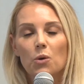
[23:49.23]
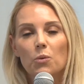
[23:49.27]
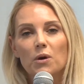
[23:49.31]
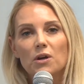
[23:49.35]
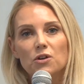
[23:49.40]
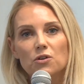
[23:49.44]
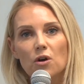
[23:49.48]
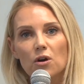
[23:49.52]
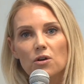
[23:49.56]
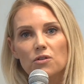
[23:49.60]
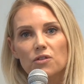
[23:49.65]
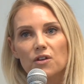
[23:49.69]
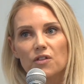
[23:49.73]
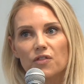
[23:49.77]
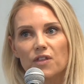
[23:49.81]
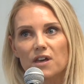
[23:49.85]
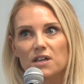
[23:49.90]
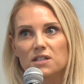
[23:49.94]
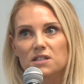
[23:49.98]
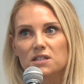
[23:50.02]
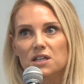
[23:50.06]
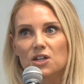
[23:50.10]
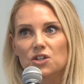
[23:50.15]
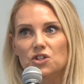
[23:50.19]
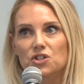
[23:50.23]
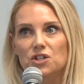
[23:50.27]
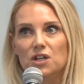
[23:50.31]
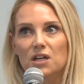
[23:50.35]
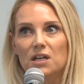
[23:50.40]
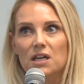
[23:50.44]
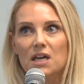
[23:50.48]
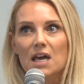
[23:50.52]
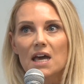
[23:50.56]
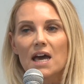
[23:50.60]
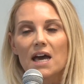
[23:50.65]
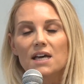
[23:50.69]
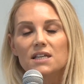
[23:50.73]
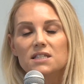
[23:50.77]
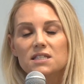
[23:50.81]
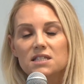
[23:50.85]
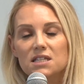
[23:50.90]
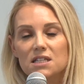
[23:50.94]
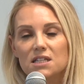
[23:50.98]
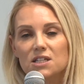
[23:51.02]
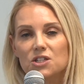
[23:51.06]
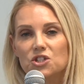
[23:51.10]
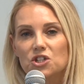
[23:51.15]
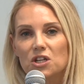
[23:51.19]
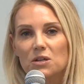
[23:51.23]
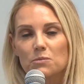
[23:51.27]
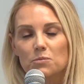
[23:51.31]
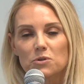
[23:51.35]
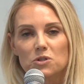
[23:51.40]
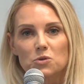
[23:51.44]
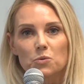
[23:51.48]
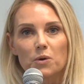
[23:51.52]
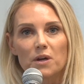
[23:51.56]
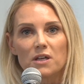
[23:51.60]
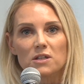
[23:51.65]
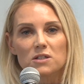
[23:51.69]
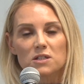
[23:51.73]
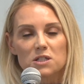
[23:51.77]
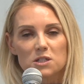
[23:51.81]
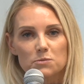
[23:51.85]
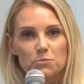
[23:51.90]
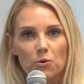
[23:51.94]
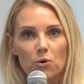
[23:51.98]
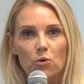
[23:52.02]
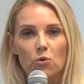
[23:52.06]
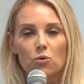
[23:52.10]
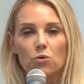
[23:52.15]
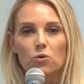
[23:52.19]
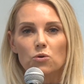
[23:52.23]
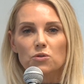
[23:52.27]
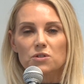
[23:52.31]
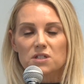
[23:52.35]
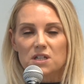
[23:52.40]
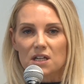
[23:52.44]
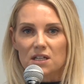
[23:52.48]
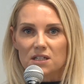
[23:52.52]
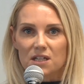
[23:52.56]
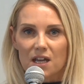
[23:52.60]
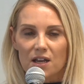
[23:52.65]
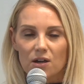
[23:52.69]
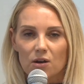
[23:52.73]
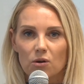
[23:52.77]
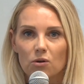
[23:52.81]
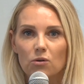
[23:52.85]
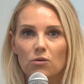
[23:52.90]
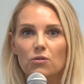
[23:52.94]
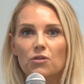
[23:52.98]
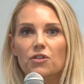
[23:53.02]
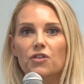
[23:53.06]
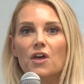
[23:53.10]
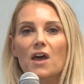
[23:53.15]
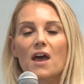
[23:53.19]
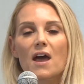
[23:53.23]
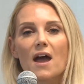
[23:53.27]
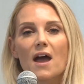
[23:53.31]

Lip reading: We know that there's such a synergy between sport and health,